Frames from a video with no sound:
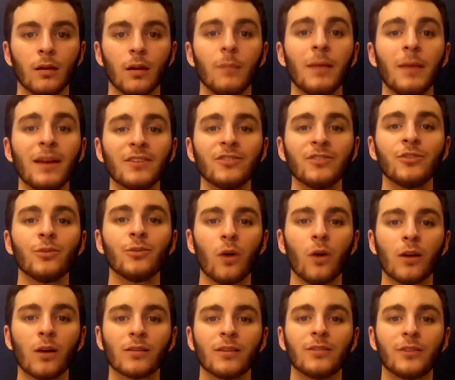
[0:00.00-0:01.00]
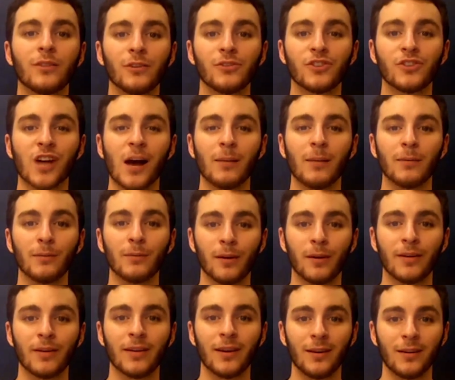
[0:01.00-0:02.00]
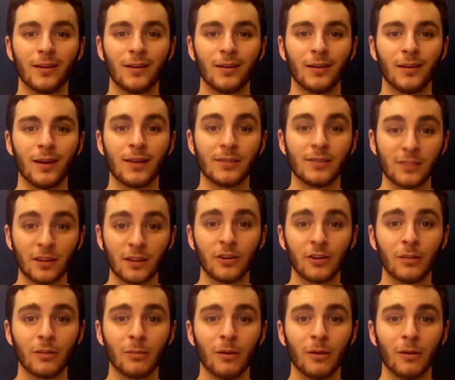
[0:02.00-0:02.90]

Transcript: Imagine you walked into your job on Monday and said to your